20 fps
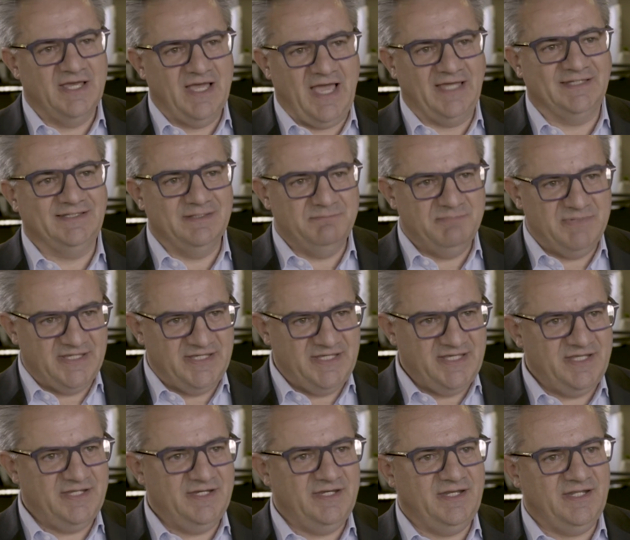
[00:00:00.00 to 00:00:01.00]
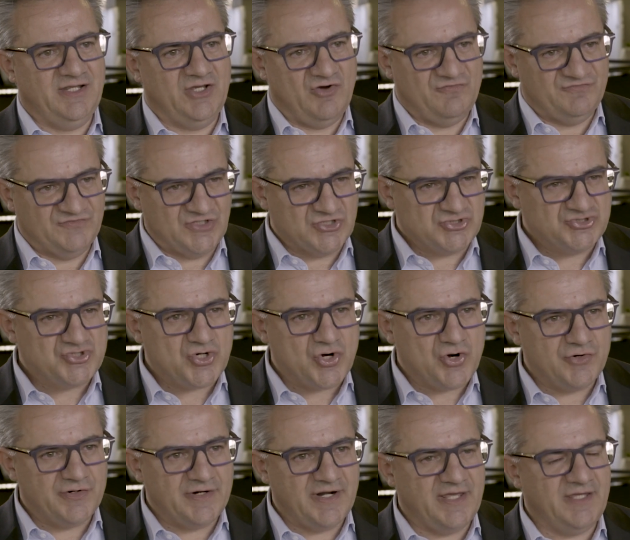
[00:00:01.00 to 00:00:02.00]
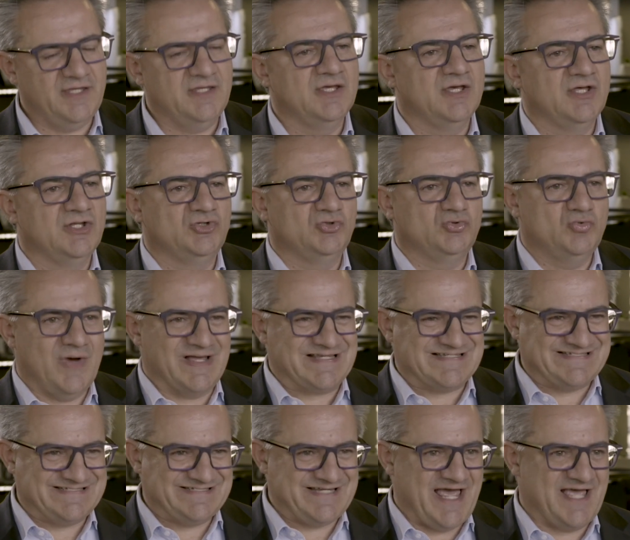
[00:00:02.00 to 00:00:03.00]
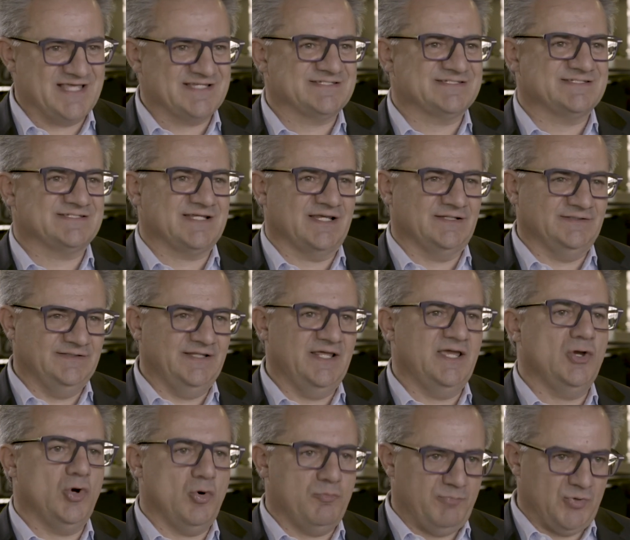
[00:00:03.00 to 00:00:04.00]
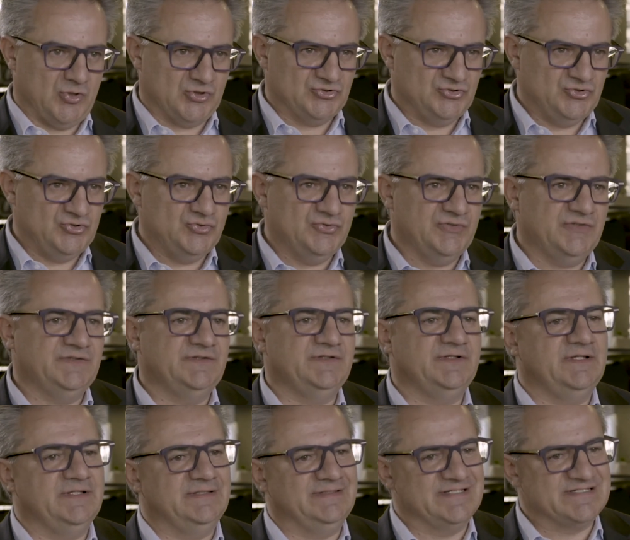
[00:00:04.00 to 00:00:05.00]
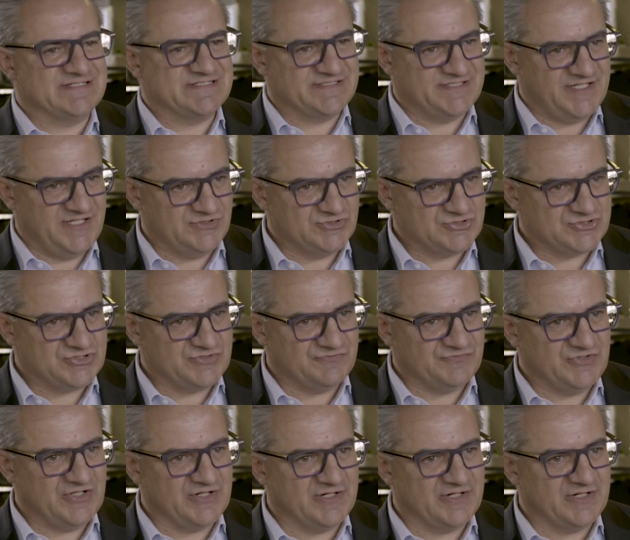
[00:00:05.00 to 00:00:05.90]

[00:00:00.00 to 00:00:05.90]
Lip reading: at the beginning of the journey to assess the opportunity, the status of the